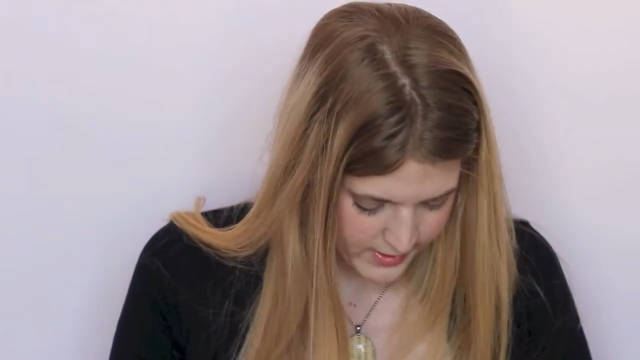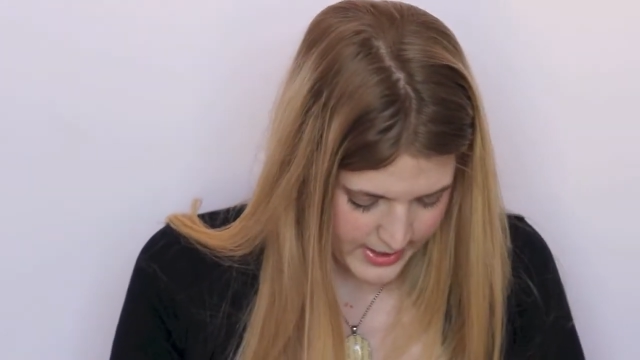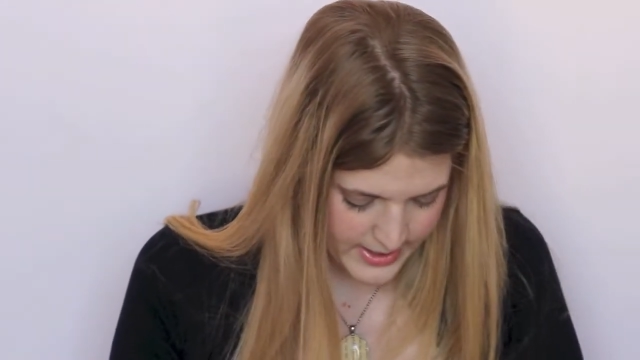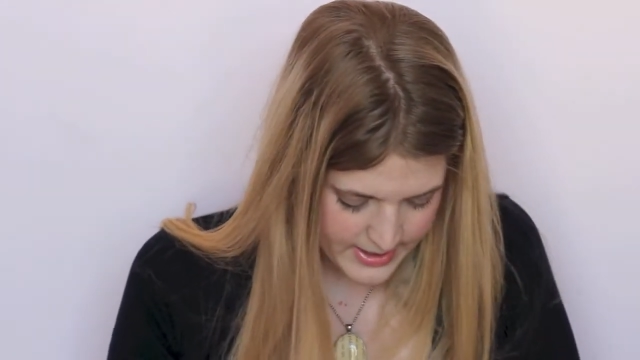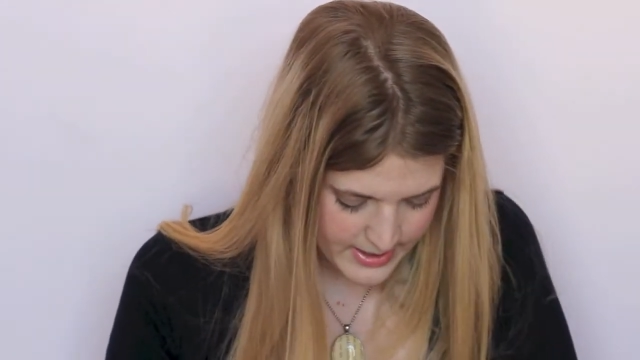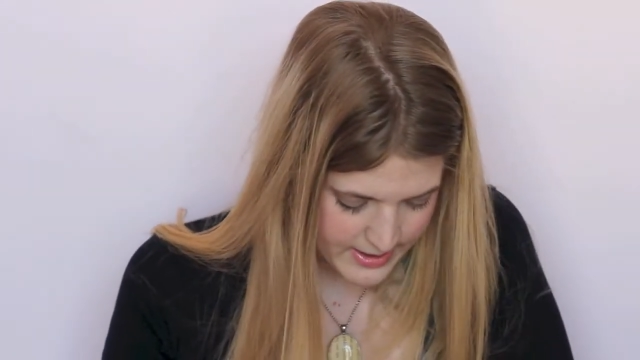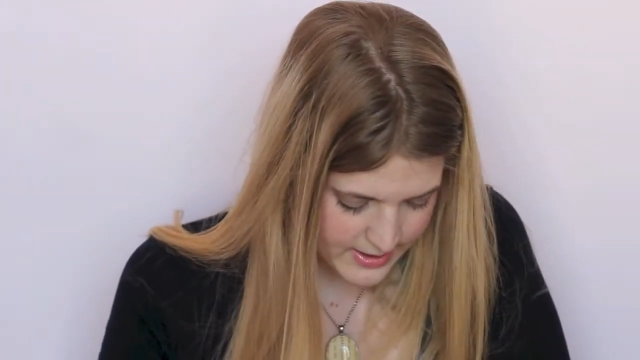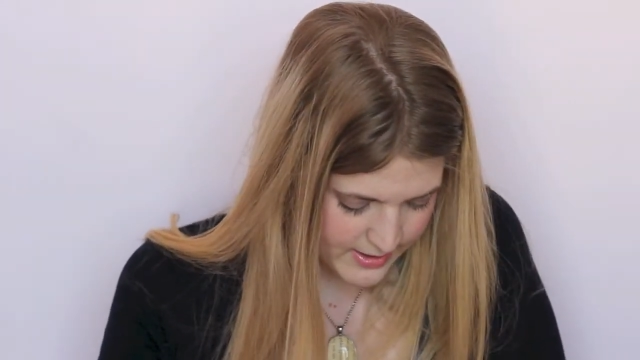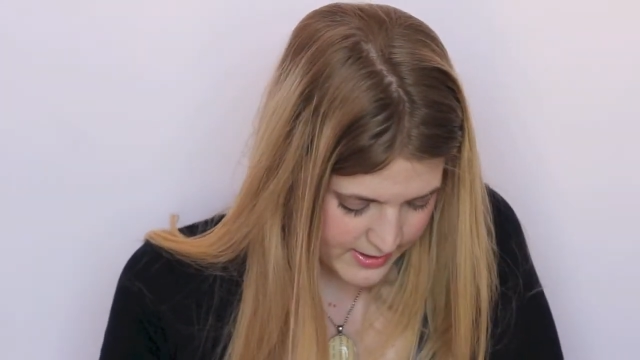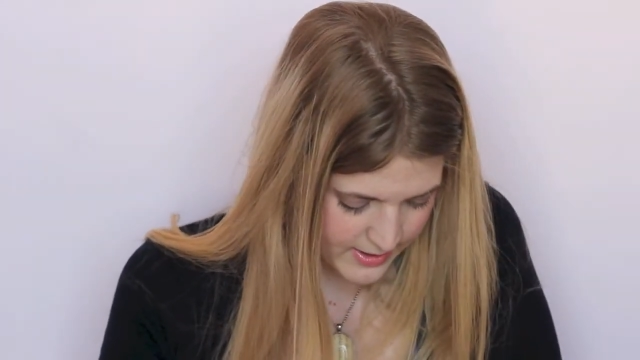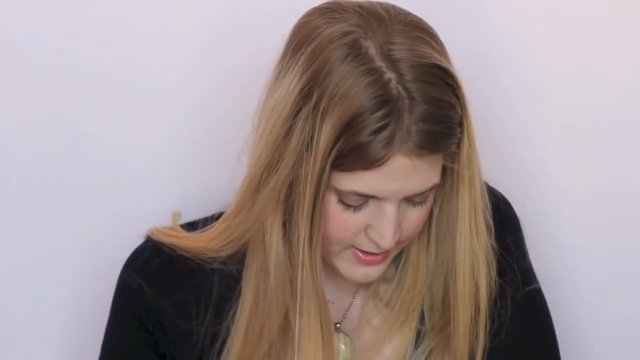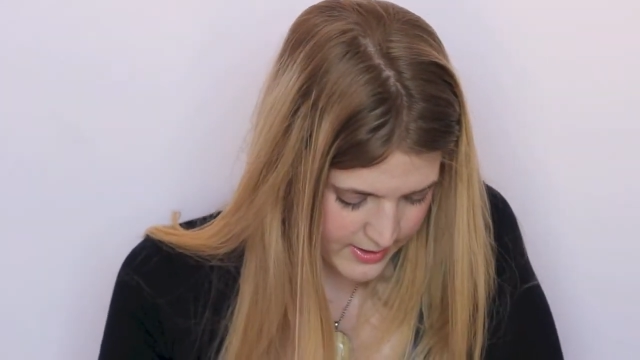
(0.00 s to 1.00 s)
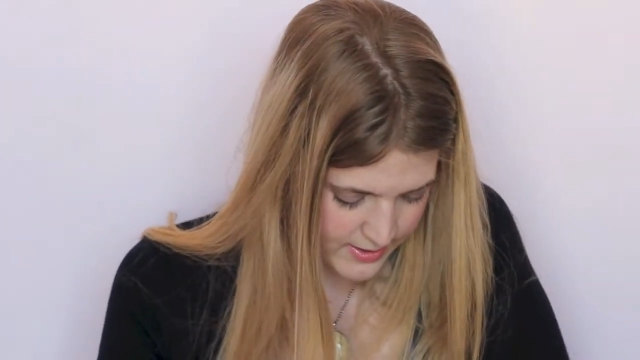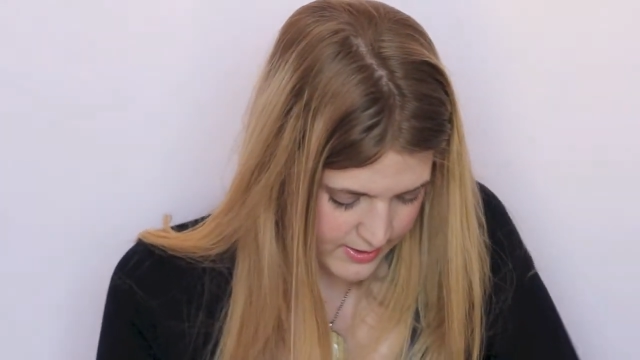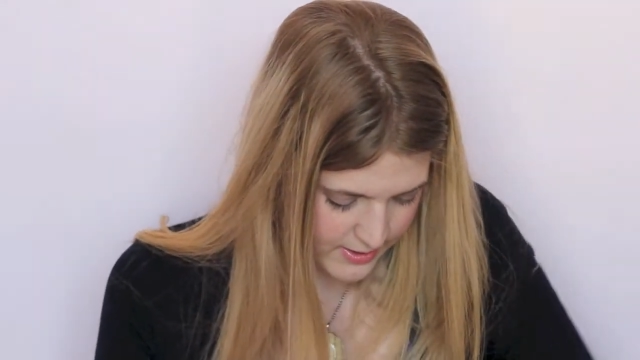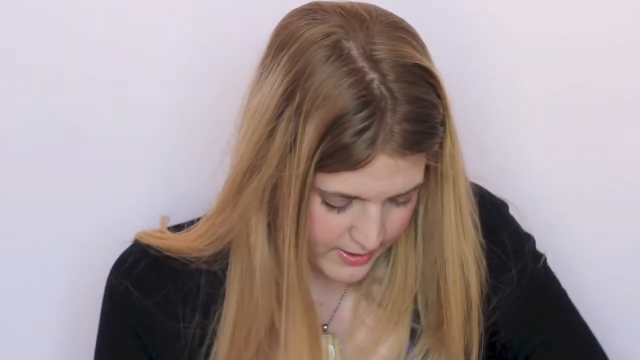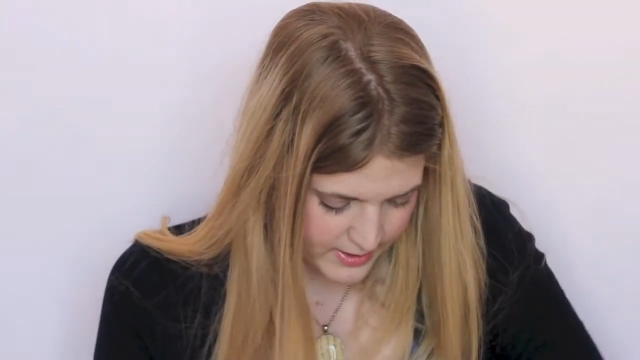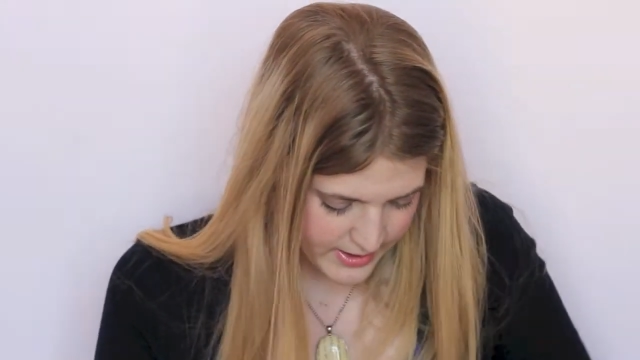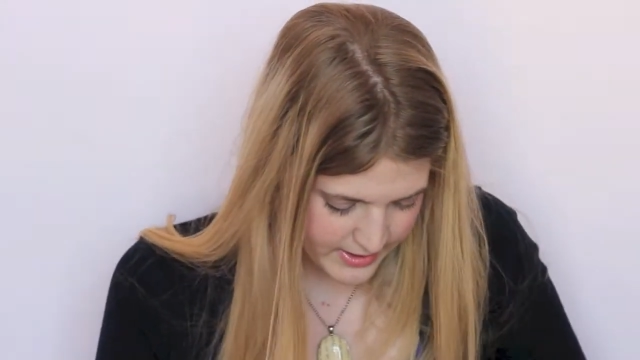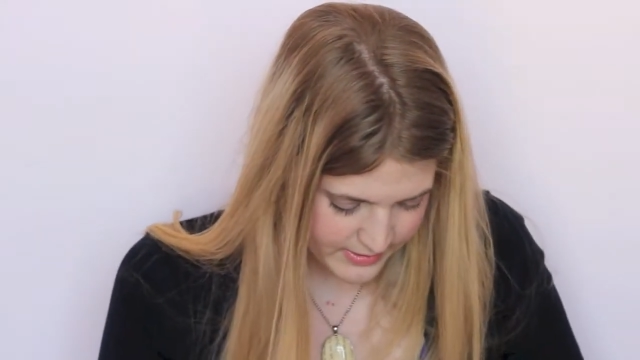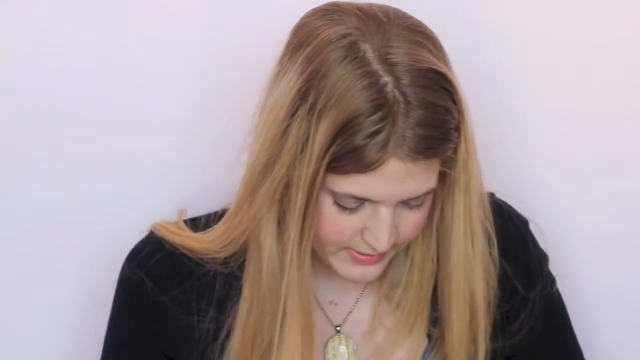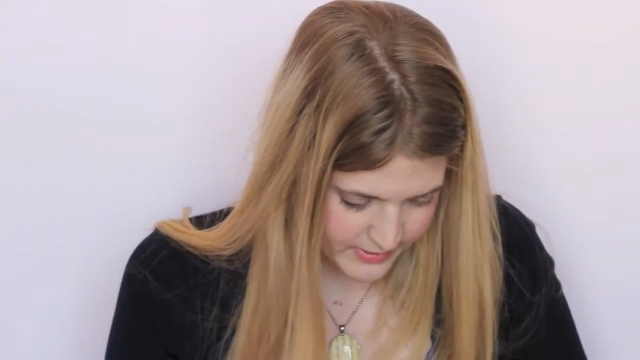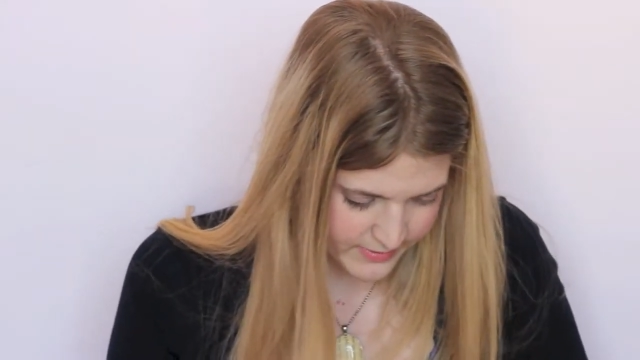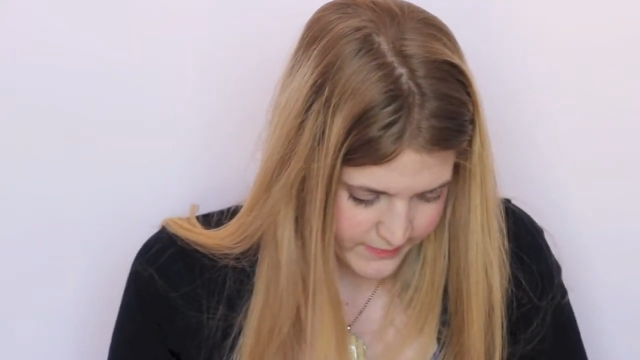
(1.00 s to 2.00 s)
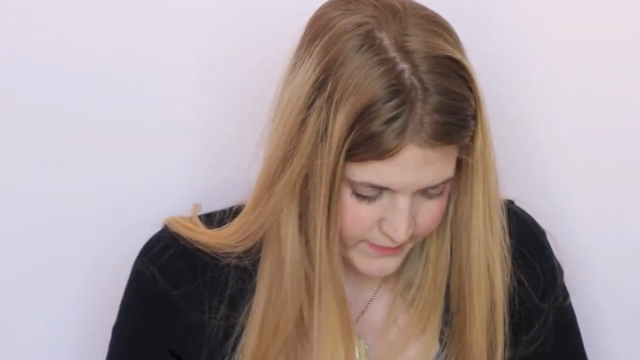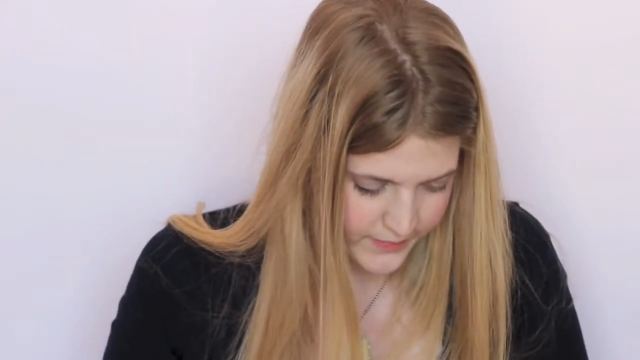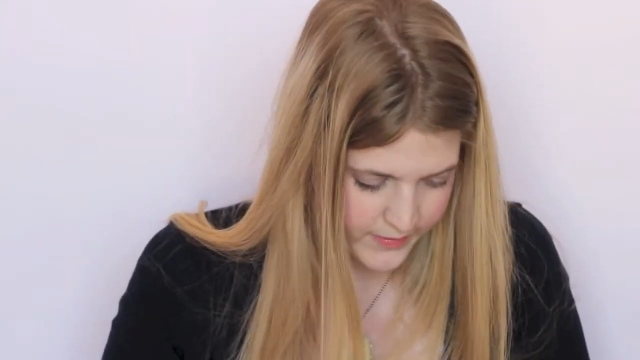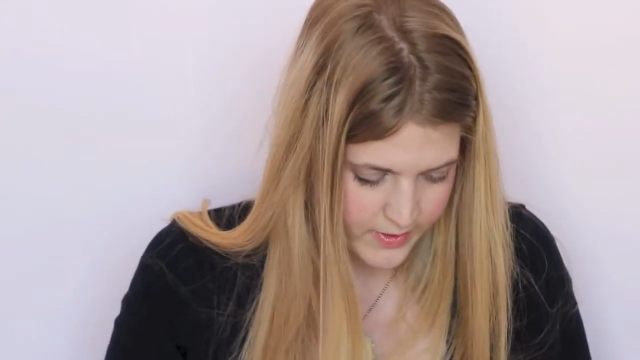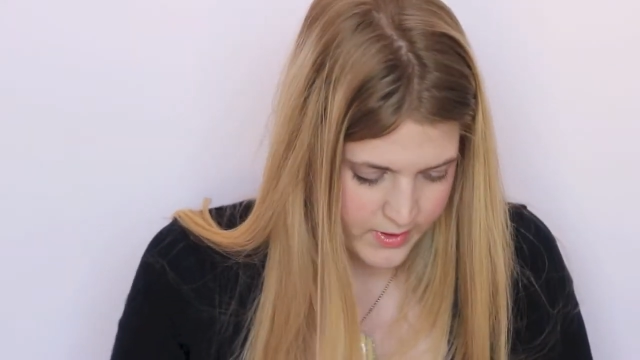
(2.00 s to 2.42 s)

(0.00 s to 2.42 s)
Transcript: And then I have